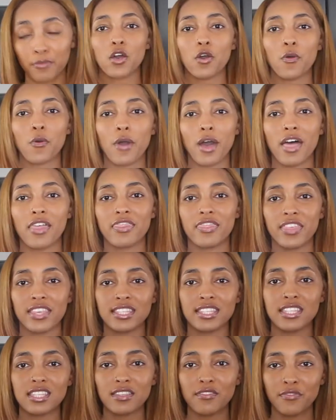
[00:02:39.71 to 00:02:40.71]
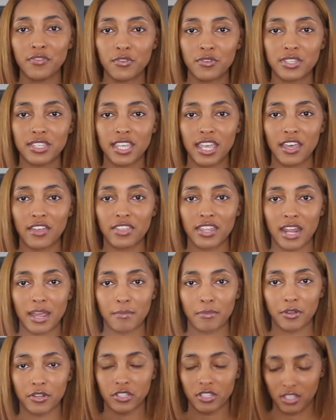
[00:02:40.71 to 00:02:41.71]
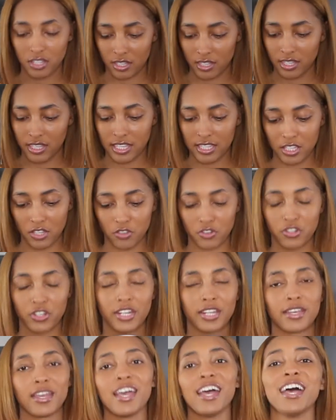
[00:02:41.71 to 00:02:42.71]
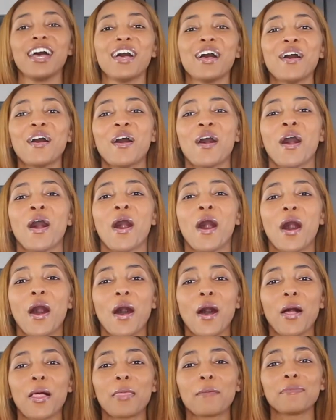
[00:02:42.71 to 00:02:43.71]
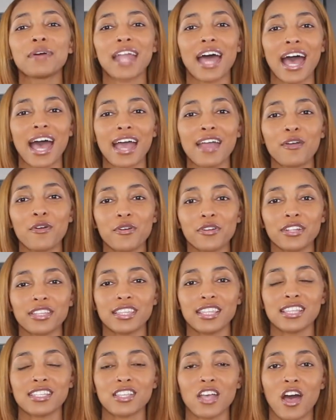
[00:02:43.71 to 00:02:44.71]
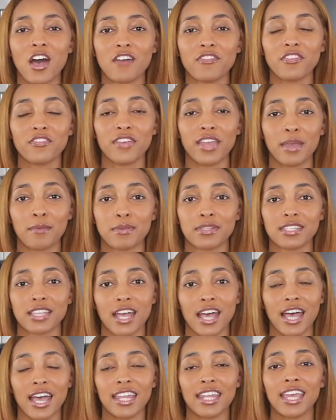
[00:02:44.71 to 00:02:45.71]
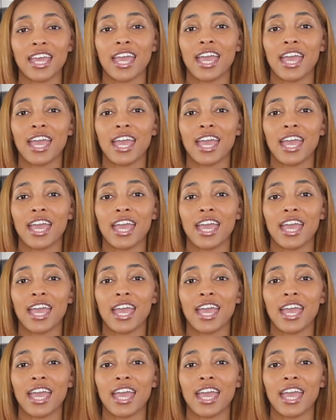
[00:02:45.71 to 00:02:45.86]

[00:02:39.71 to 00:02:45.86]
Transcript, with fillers: So uh, this is the food scale that I purchased. It's a little dirty, um, but I ordered this off of Amazon.